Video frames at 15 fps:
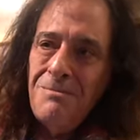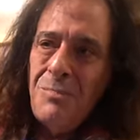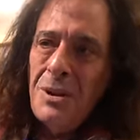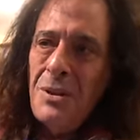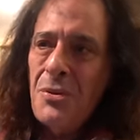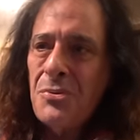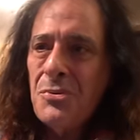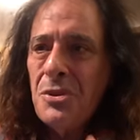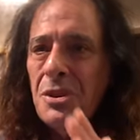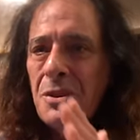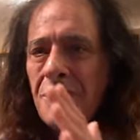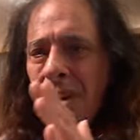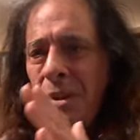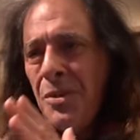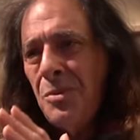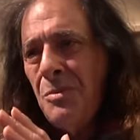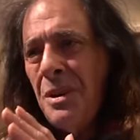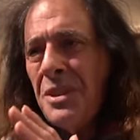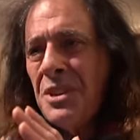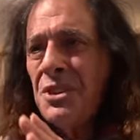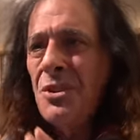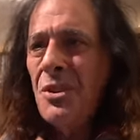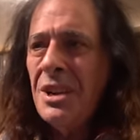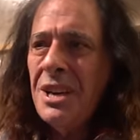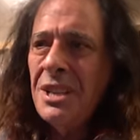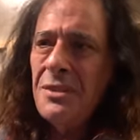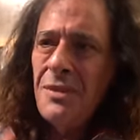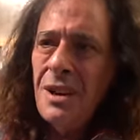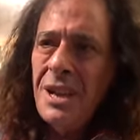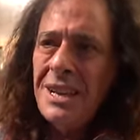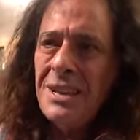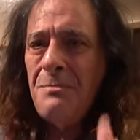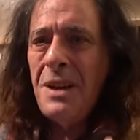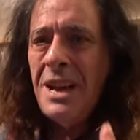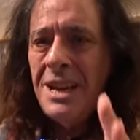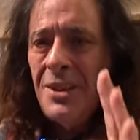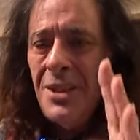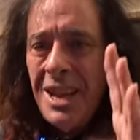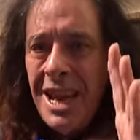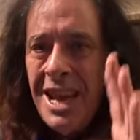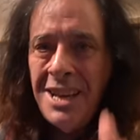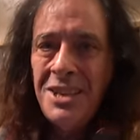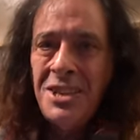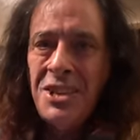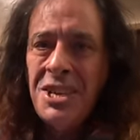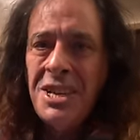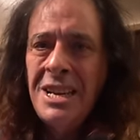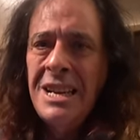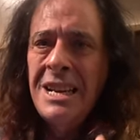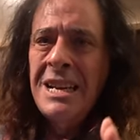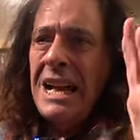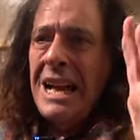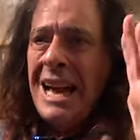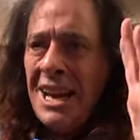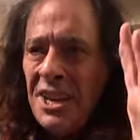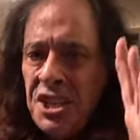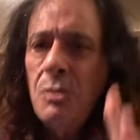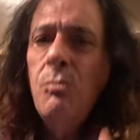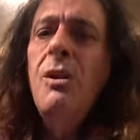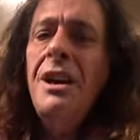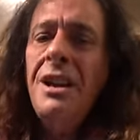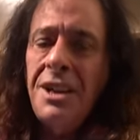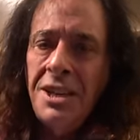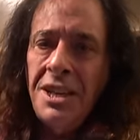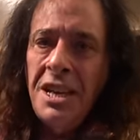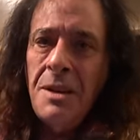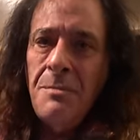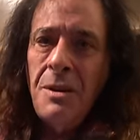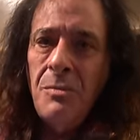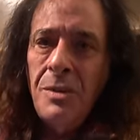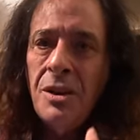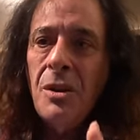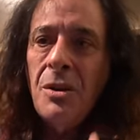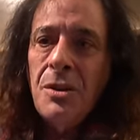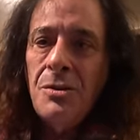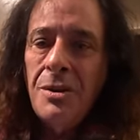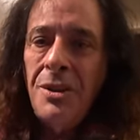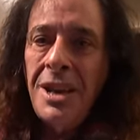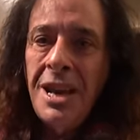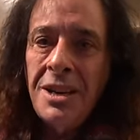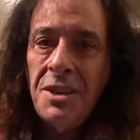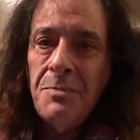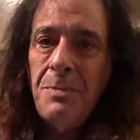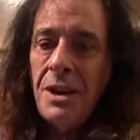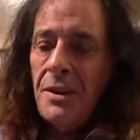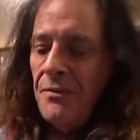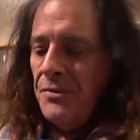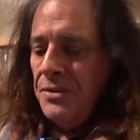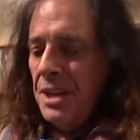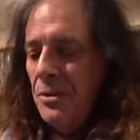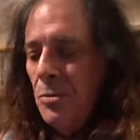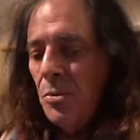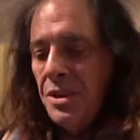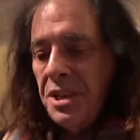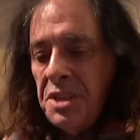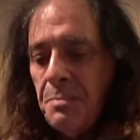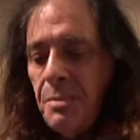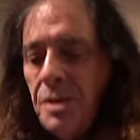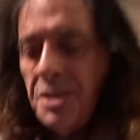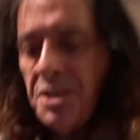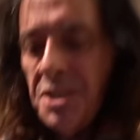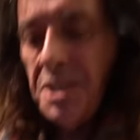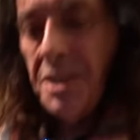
went through and I thought, well, there's not kind of like, but in the end, I had to work on it, but we got there in the end. But I've done all these books,